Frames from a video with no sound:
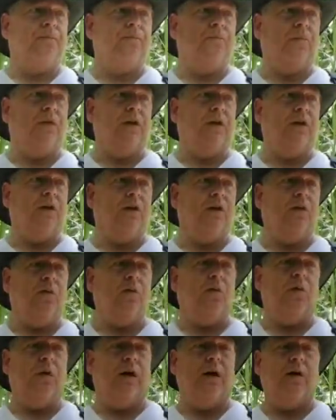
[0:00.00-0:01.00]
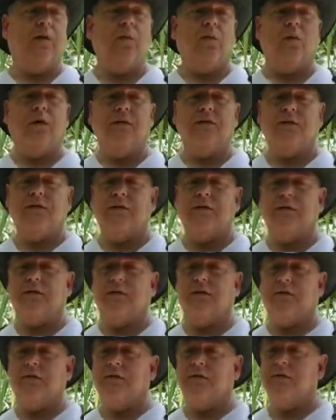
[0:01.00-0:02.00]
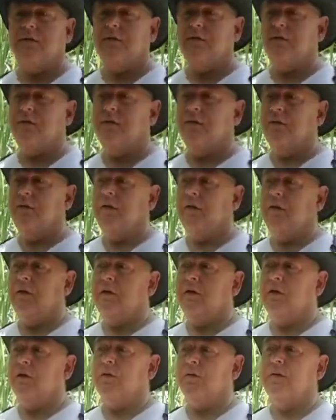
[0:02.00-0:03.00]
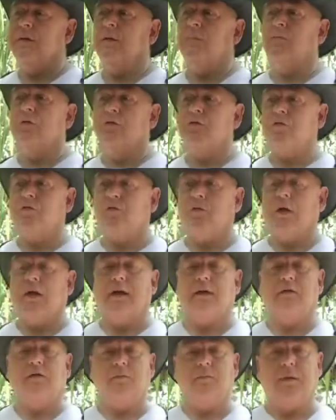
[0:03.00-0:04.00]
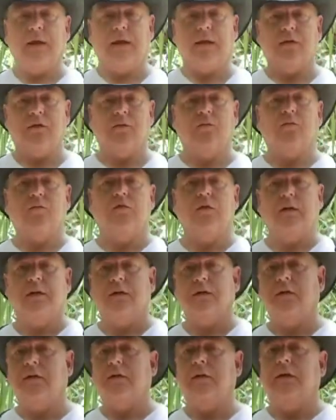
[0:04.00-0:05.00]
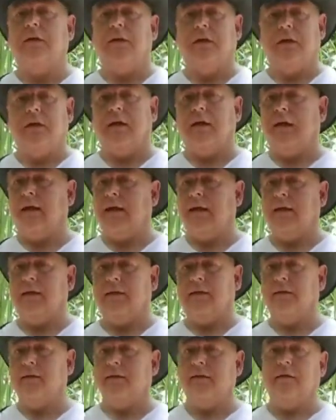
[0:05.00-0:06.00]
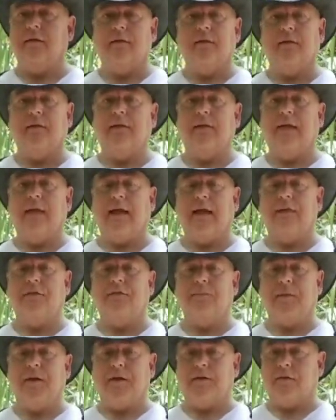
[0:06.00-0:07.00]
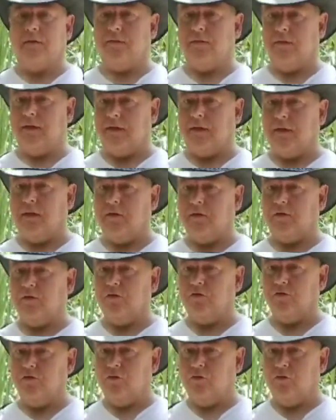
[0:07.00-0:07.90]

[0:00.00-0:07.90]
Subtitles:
you know, where it wasn't, you know, they were trying to make it a real in the aspect of the characters